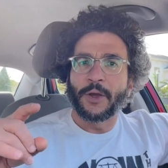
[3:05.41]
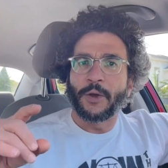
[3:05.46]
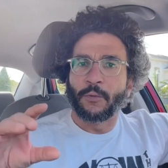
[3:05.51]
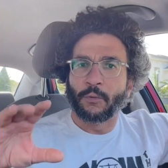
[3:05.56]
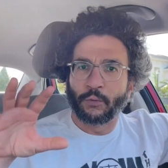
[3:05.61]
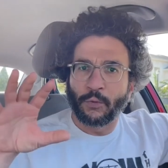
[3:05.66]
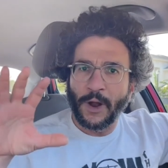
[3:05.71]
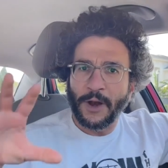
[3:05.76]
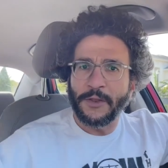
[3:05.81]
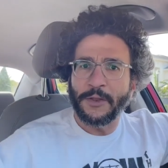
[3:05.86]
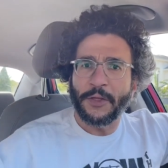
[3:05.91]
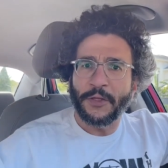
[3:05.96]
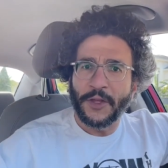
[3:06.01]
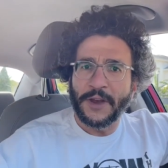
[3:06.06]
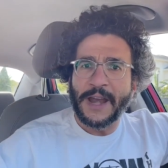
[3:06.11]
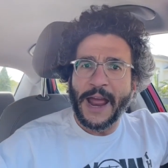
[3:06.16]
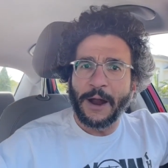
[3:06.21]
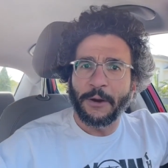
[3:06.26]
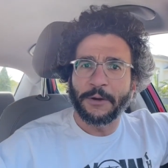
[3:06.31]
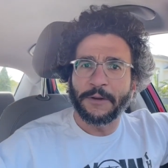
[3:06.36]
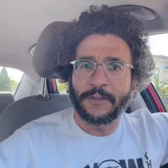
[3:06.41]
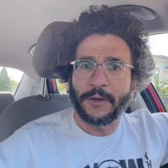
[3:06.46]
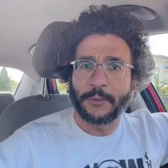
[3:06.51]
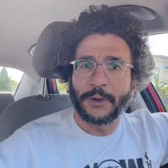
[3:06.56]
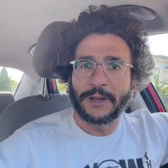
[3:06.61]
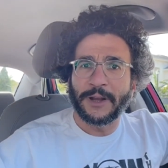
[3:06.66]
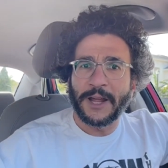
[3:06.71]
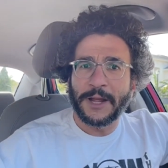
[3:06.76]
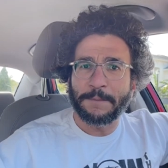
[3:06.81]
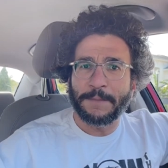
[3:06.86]
Run the narrative that we
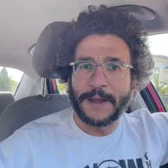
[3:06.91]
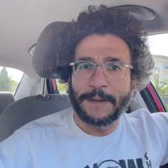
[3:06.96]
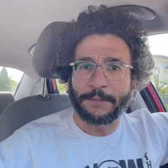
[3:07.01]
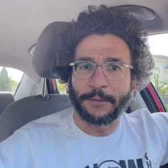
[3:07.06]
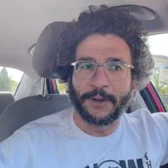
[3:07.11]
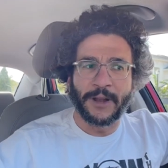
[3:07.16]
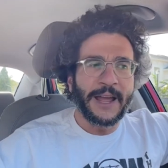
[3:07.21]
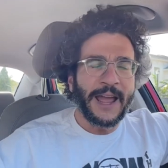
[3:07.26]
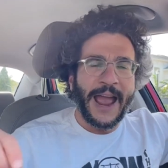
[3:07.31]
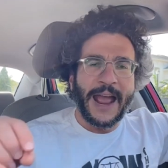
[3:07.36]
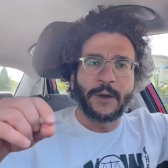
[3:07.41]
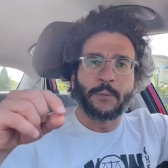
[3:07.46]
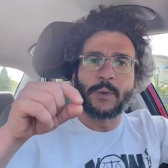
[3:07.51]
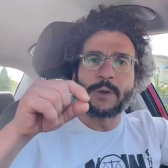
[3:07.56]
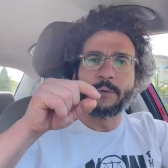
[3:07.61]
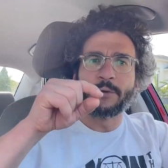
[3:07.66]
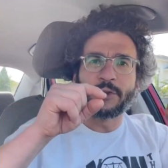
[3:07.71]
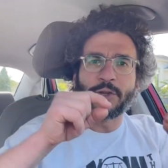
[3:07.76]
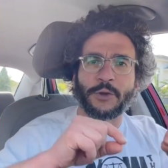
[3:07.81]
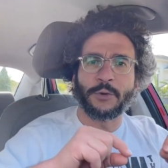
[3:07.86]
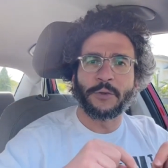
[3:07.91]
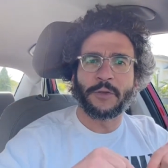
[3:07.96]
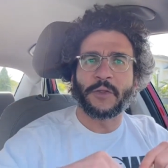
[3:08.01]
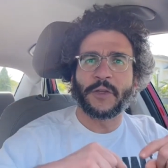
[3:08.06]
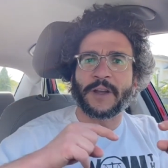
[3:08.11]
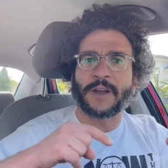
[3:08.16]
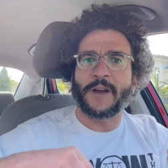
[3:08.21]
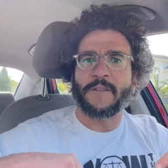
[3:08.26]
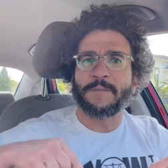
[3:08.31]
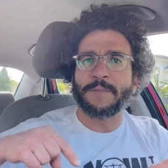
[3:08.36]
like, people, and we will use the
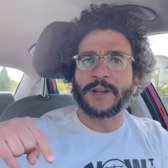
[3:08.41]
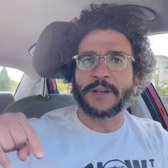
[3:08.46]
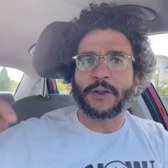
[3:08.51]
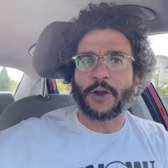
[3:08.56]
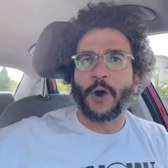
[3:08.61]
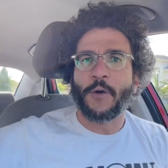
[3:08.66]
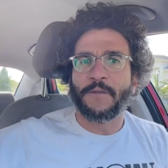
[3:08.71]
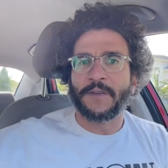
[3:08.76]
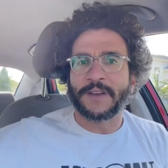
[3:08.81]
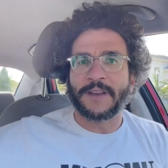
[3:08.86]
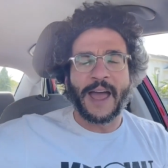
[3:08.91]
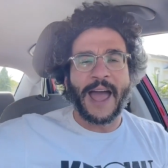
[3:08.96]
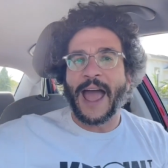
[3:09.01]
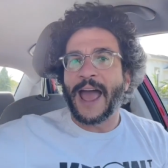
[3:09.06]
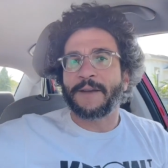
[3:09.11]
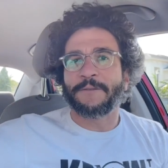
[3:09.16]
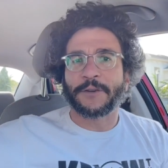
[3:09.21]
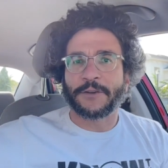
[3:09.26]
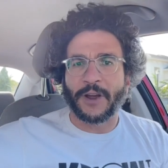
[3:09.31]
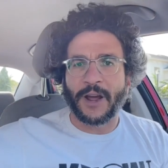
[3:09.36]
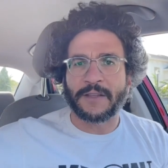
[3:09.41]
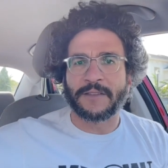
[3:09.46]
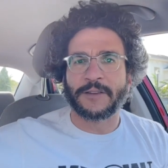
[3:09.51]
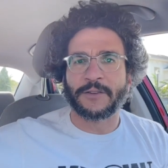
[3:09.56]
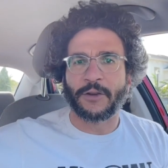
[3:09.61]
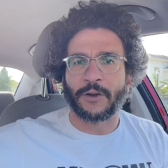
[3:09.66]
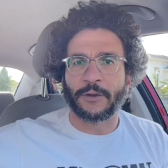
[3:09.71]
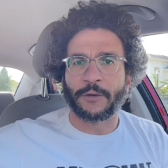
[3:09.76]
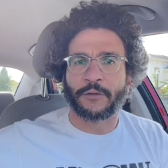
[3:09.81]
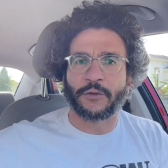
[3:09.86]
government COVID advertising
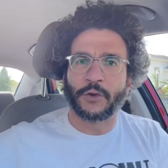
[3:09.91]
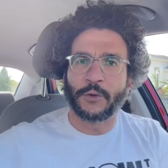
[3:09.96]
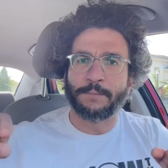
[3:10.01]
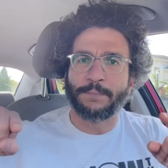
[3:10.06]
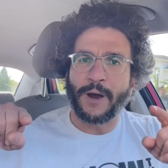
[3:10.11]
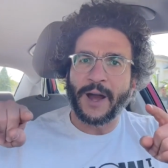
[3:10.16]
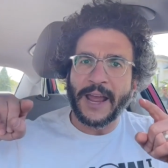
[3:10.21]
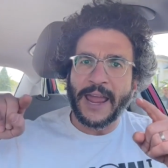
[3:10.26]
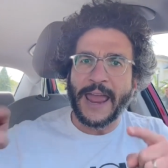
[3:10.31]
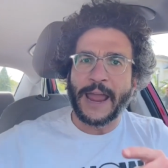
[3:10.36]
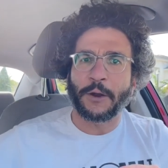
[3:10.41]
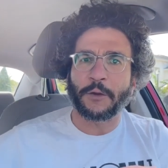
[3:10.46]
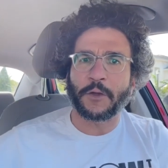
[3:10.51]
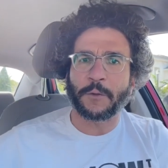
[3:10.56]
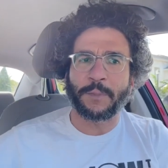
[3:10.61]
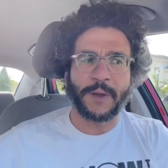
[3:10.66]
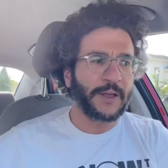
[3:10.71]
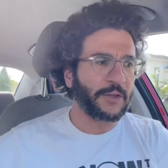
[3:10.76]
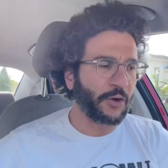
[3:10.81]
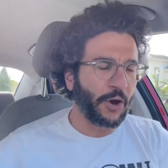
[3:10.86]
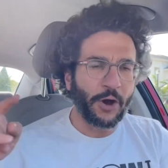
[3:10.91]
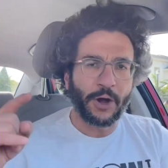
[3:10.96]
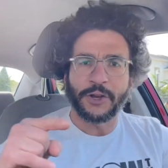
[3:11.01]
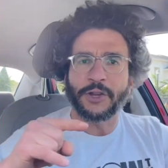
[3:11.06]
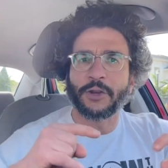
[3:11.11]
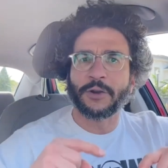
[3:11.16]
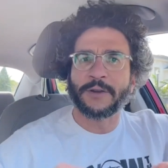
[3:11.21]
dollars to buy airspace on your